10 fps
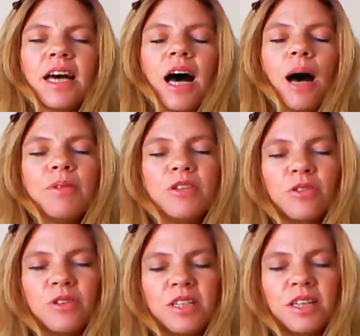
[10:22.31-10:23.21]

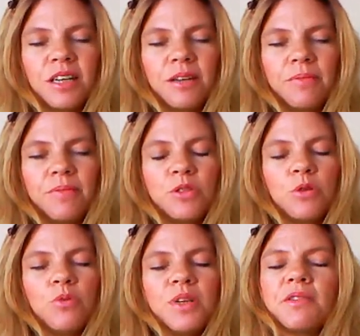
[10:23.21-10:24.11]
opportunity to
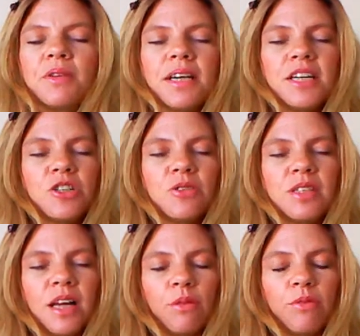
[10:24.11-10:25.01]
recreate
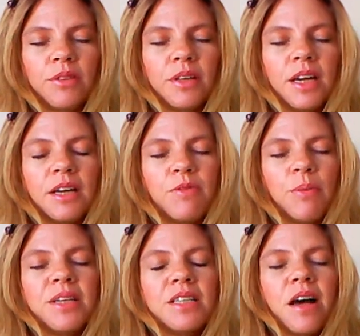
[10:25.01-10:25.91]
yourself from
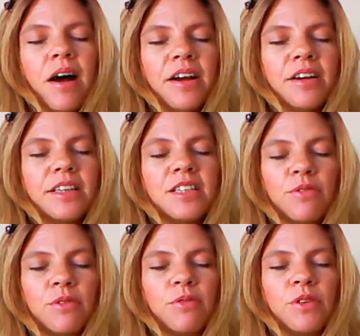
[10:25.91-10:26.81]
an entirely
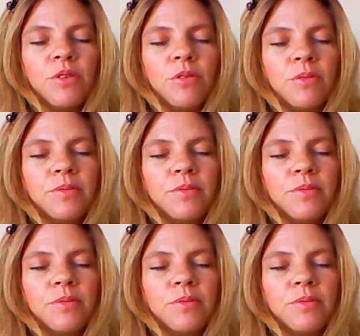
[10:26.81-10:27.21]
different view.